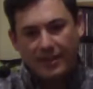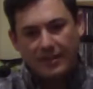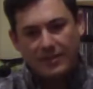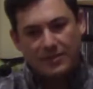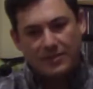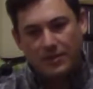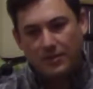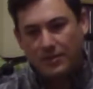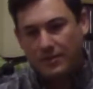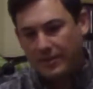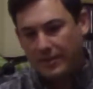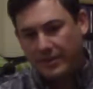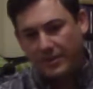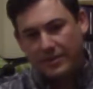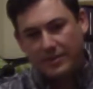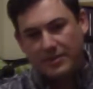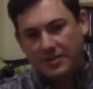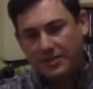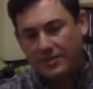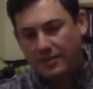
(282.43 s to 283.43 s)
So you
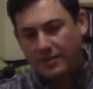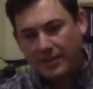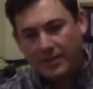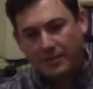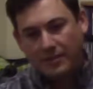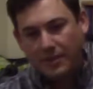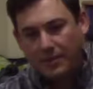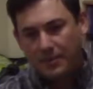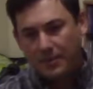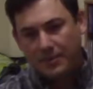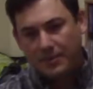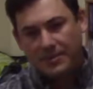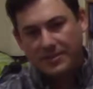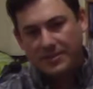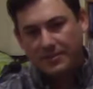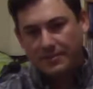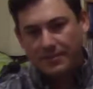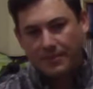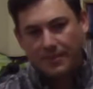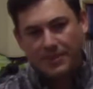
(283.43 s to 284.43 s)
just look at what
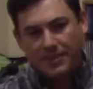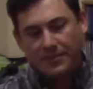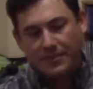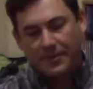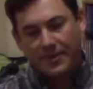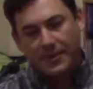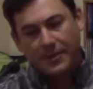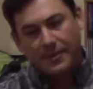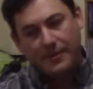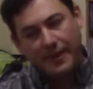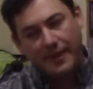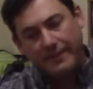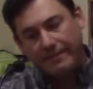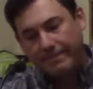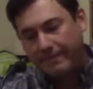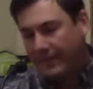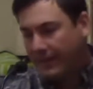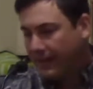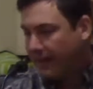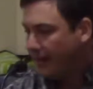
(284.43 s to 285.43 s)
works for you. I
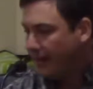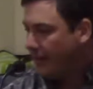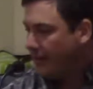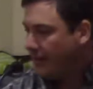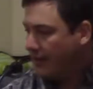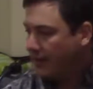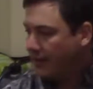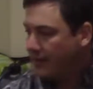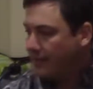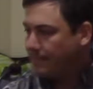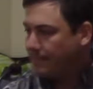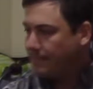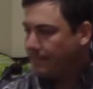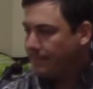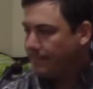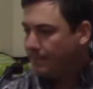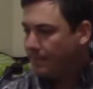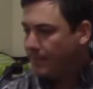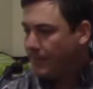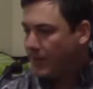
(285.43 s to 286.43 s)

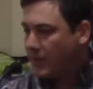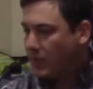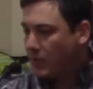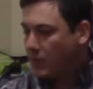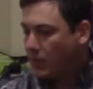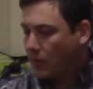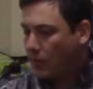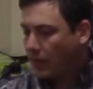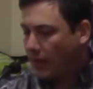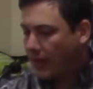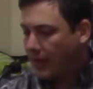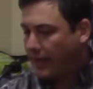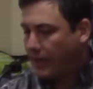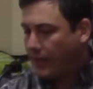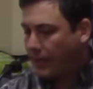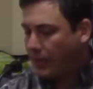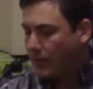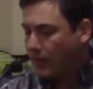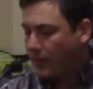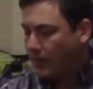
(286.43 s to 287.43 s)

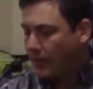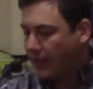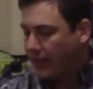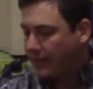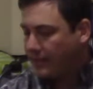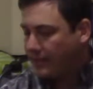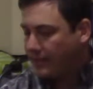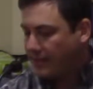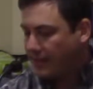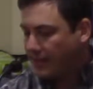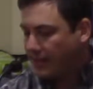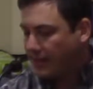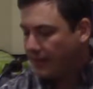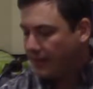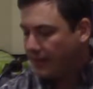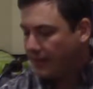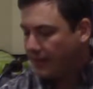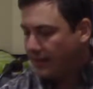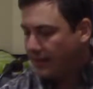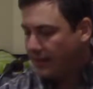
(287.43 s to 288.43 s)
know
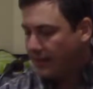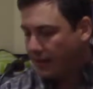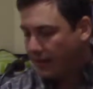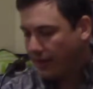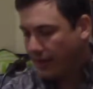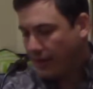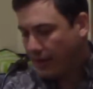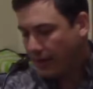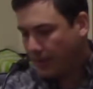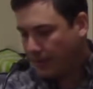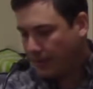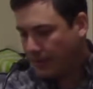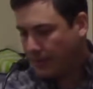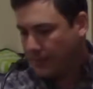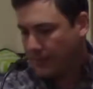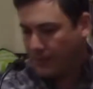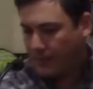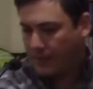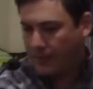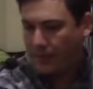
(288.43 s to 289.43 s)
that I
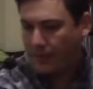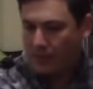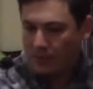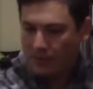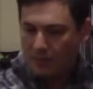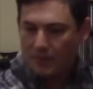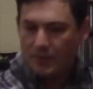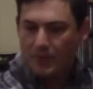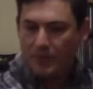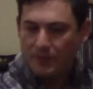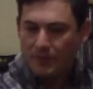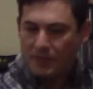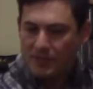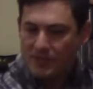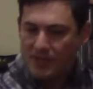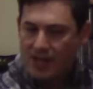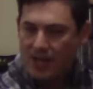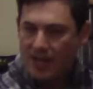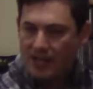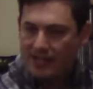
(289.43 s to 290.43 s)
work with a woman who is
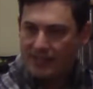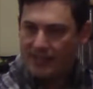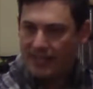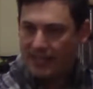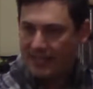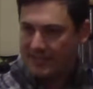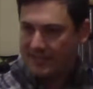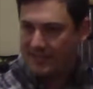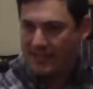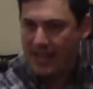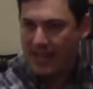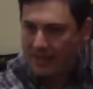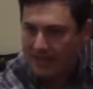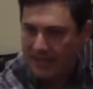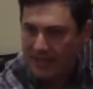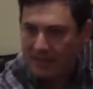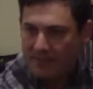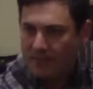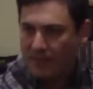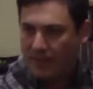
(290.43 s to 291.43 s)
not tech
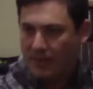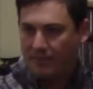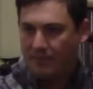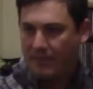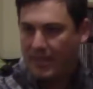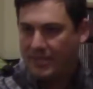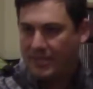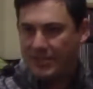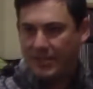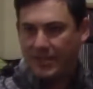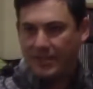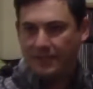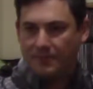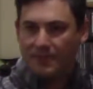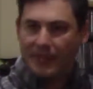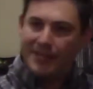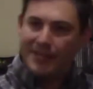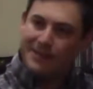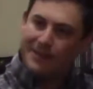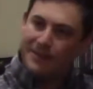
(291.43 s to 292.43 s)
savvy, but man, she can
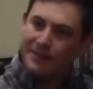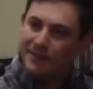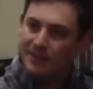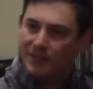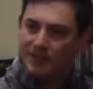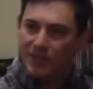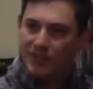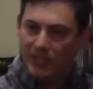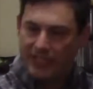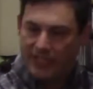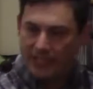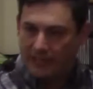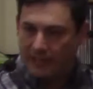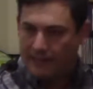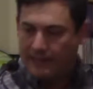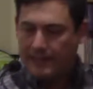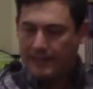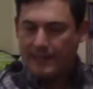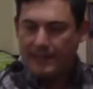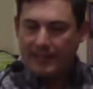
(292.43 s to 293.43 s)
write notes and she
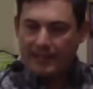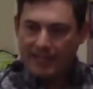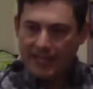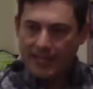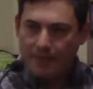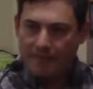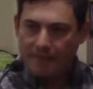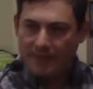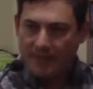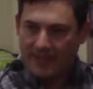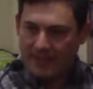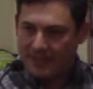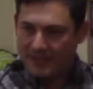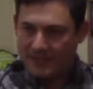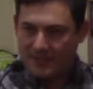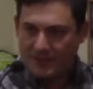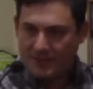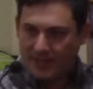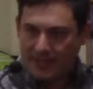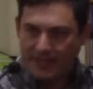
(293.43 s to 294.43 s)
can keep things
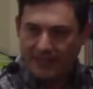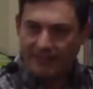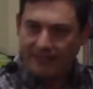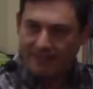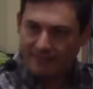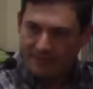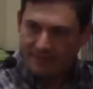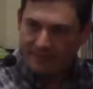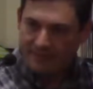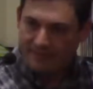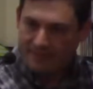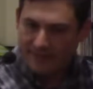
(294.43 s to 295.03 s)
straight and